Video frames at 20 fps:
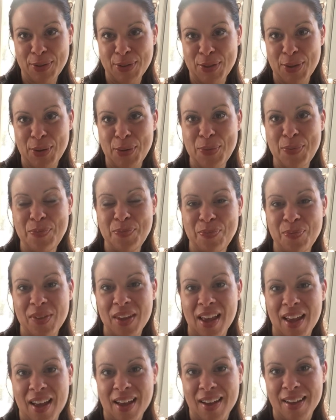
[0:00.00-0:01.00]
So
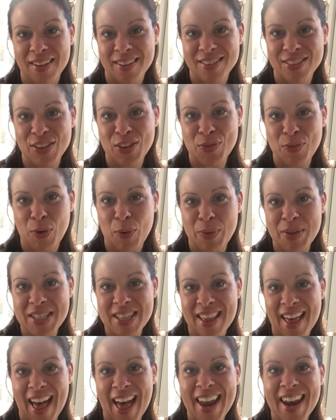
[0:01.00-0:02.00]
uh, look forward
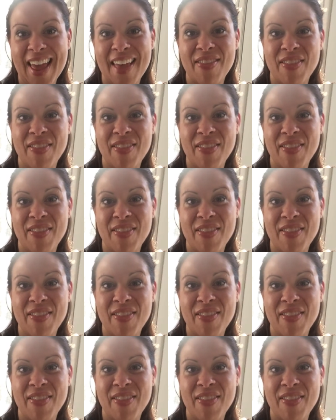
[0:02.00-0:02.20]
to that.